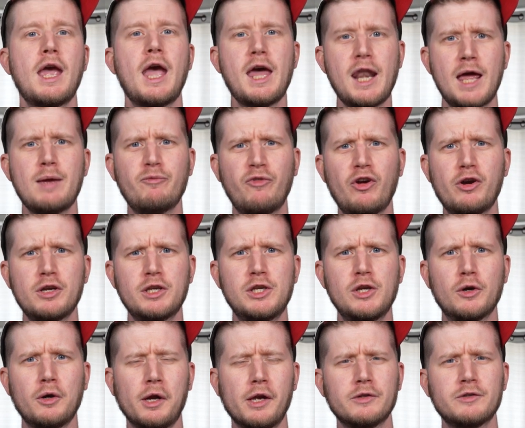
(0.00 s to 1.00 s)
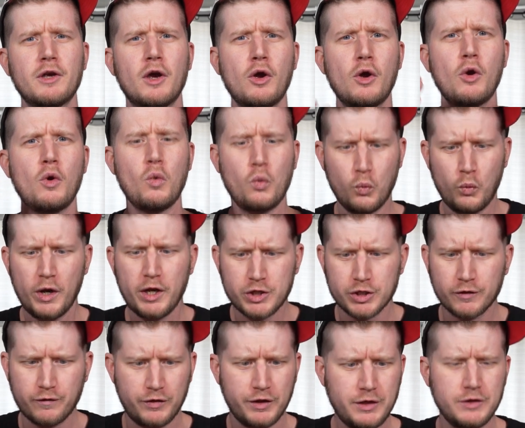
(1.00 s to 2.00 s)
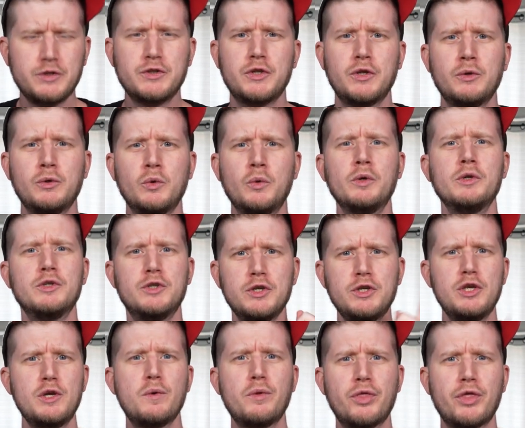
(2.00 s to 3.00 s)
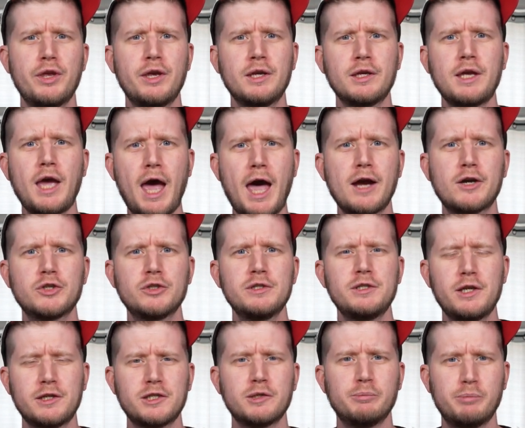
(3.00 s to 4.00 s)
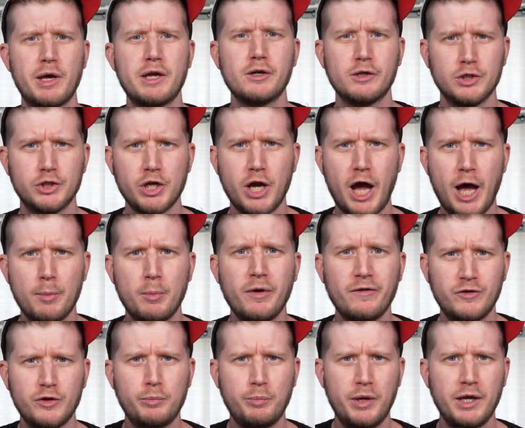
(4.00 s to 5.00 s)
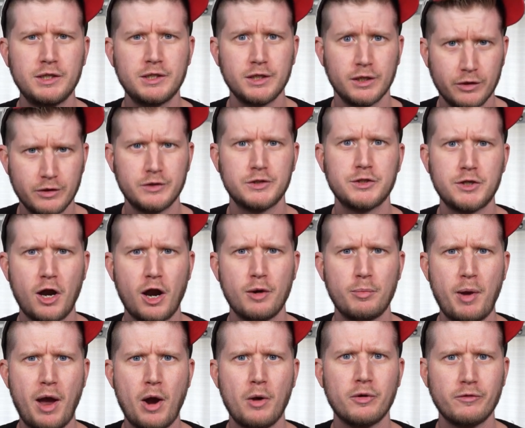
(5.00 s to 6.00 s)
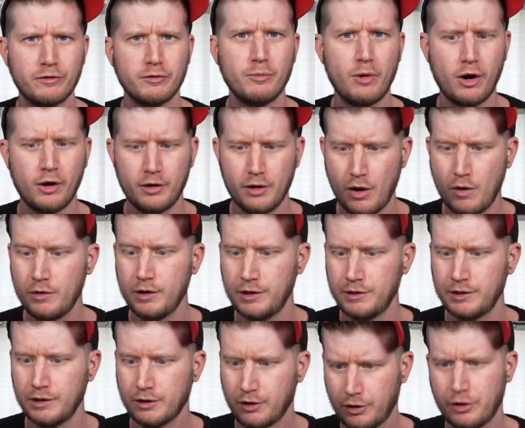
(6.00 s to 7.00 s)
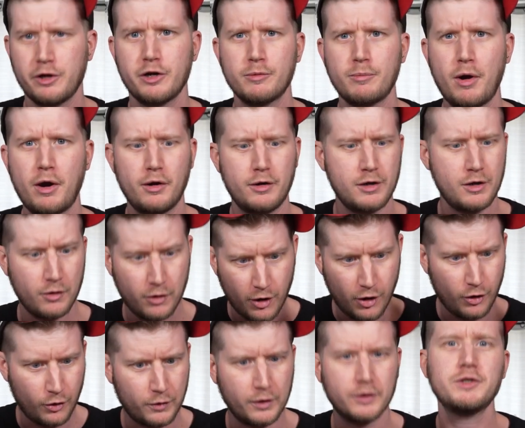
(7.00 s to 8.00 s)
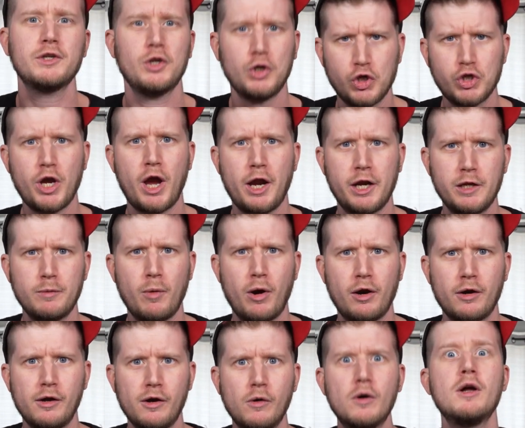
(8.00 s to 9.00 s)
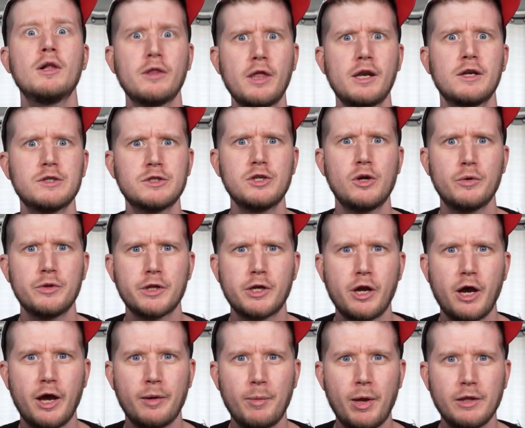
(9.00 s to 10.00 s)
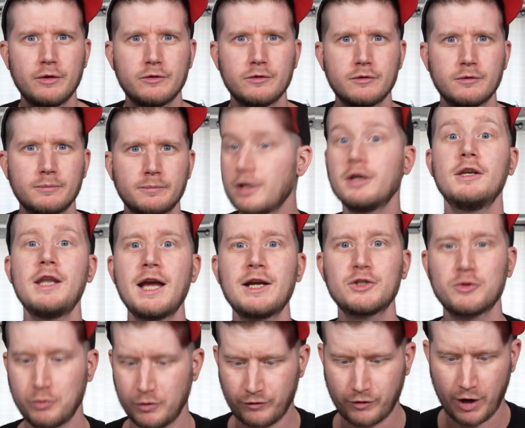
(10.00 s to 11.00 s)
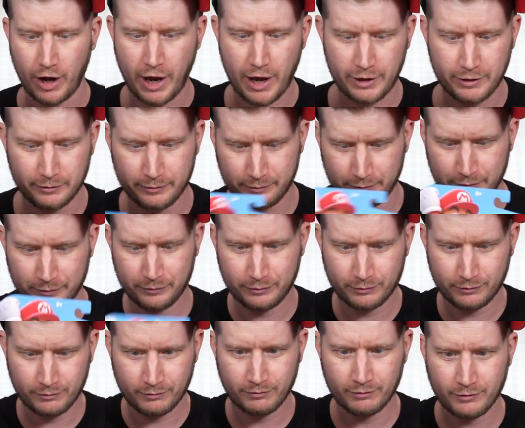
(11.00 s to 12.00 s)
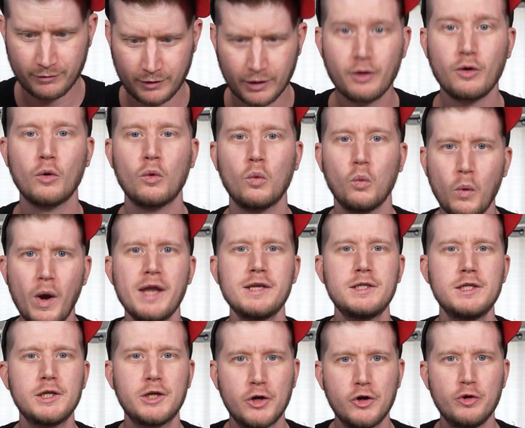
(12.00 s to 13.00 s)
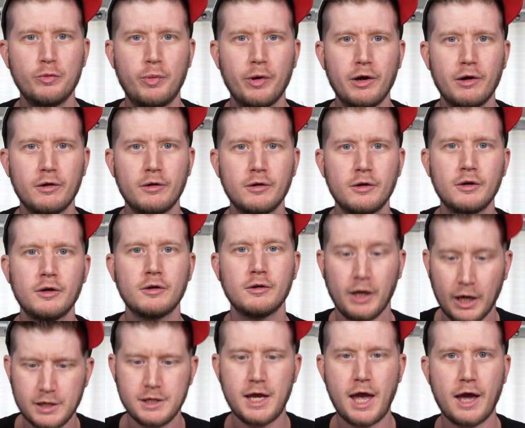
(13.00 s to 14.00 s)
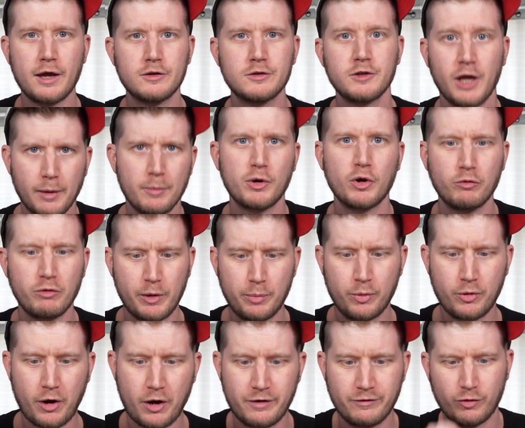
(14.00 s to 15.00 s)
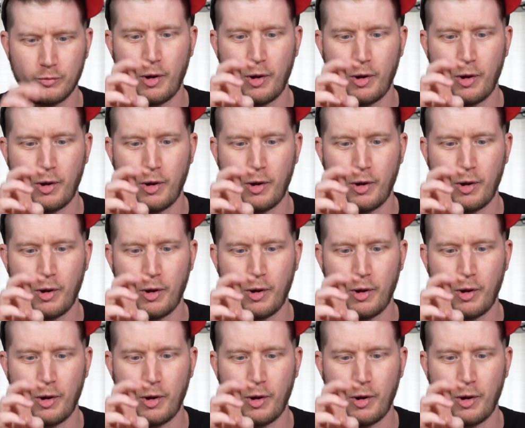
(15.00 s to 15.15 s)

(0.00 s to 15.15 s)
And I'm very curious, which of these 2 do you think actually does a better job of depicting the star power for Mario? Is it clear Mario or is it shiny Mario? Let us know in the comments. Next we've got Wendy Koopa. And yes, I'm gonna rip her out of her